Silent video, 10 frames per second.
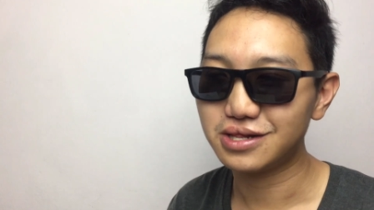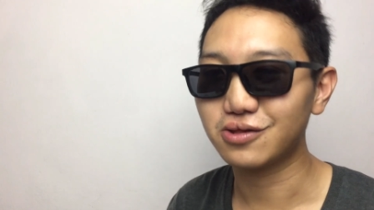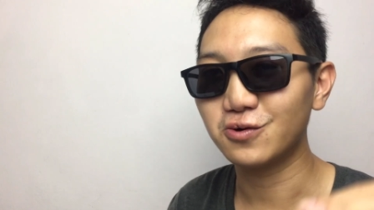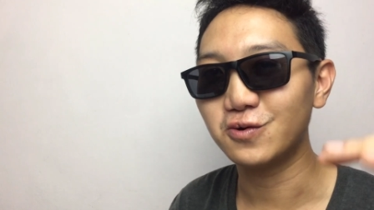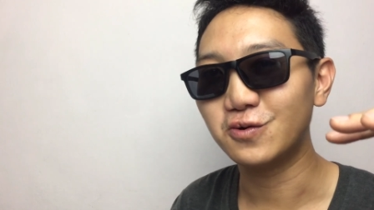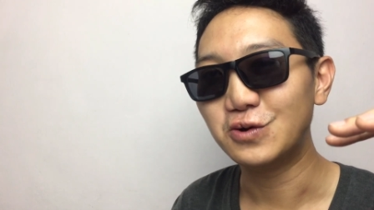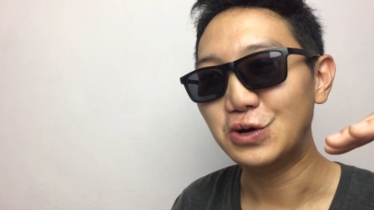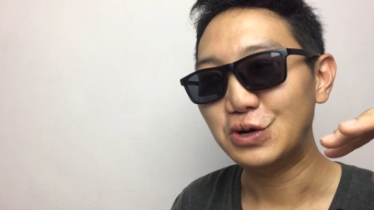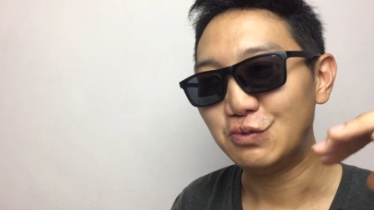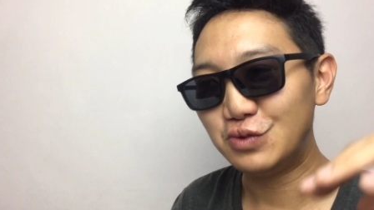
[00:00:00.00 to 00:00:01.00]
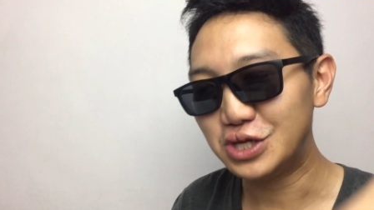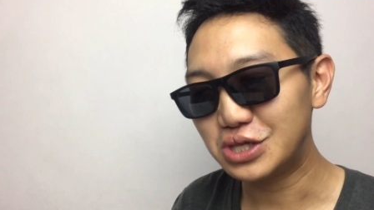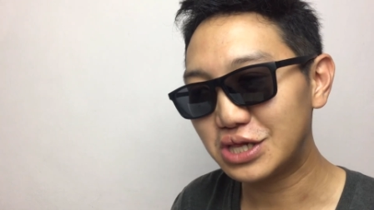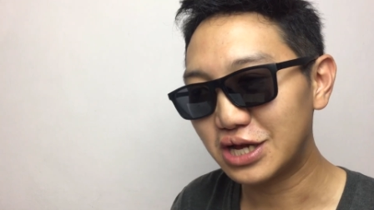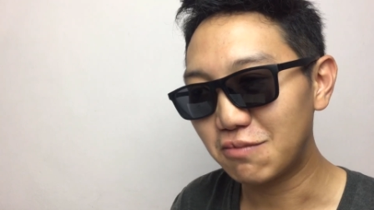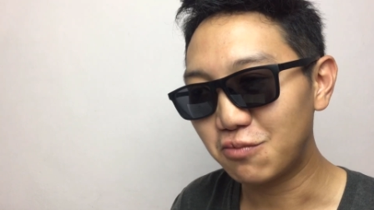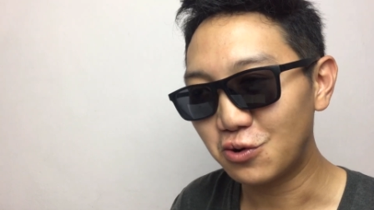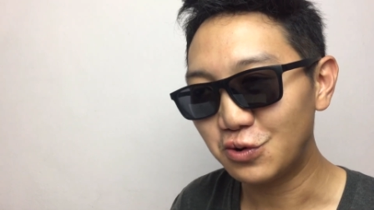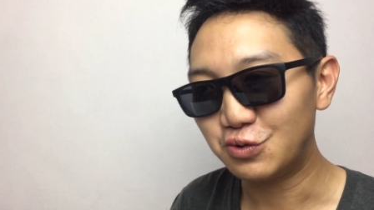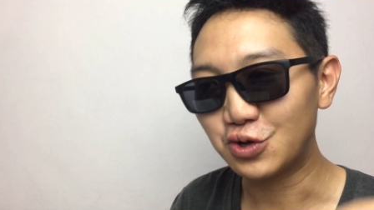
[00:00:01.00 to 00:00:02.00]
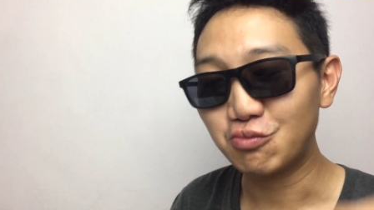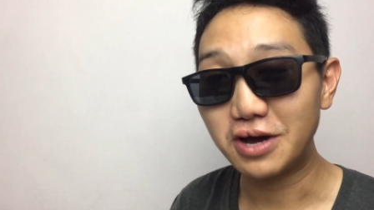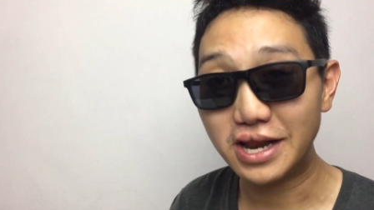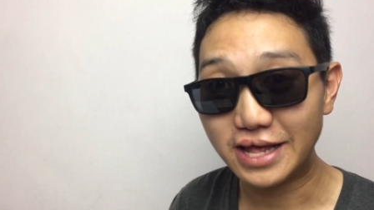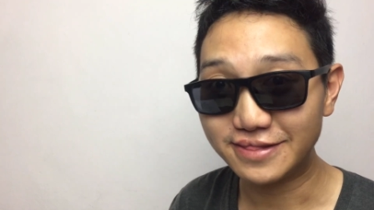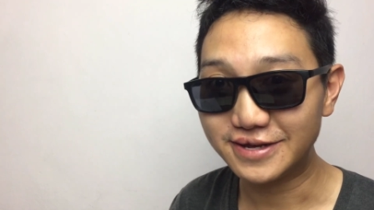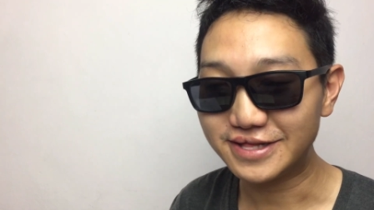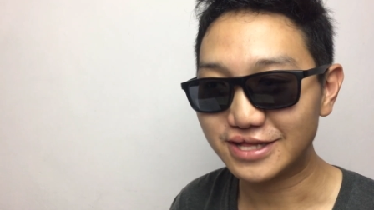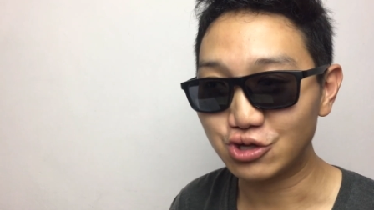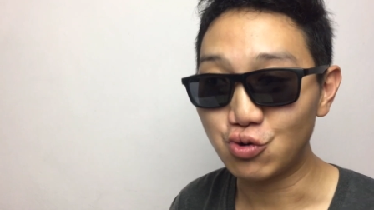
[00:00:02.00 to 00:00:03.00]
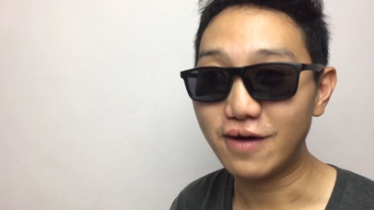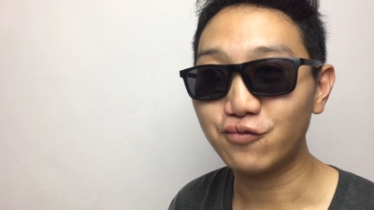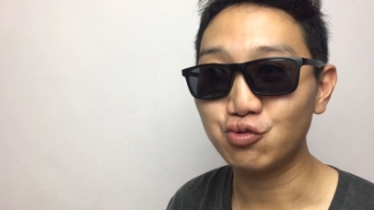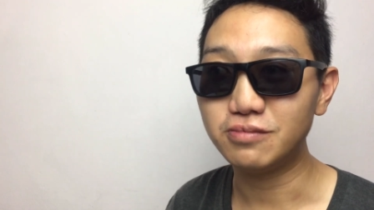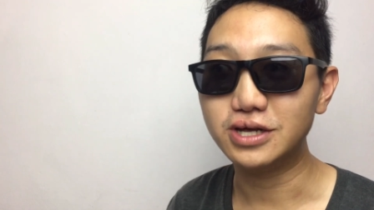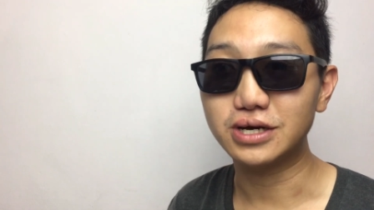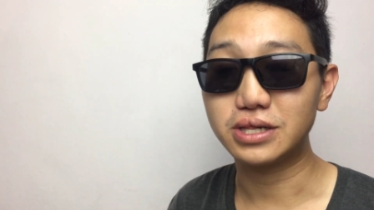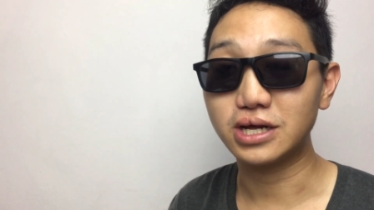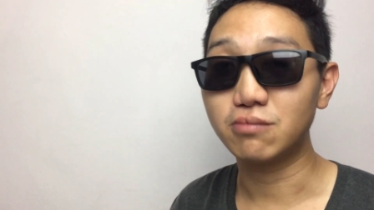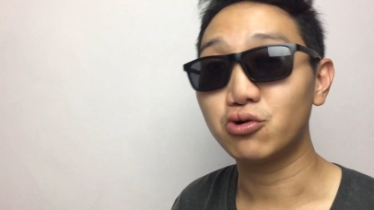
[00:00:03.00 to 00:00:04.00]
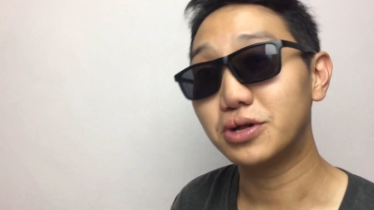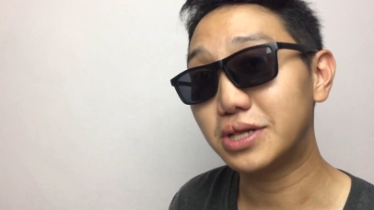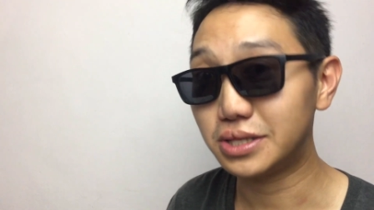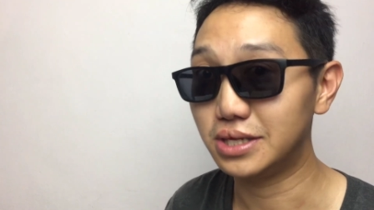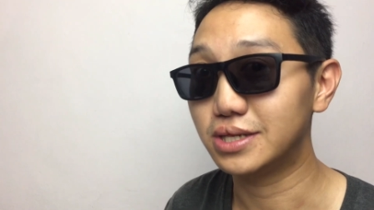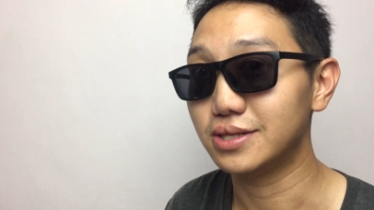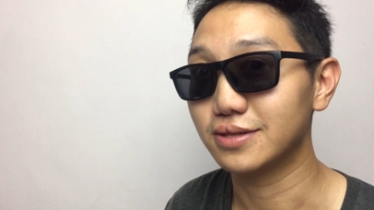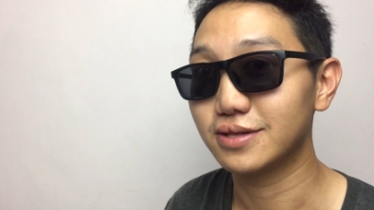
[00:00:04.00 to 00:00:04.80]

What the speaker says: So within Singapore, you want to buy landed, you have to be a Singaporean citizen.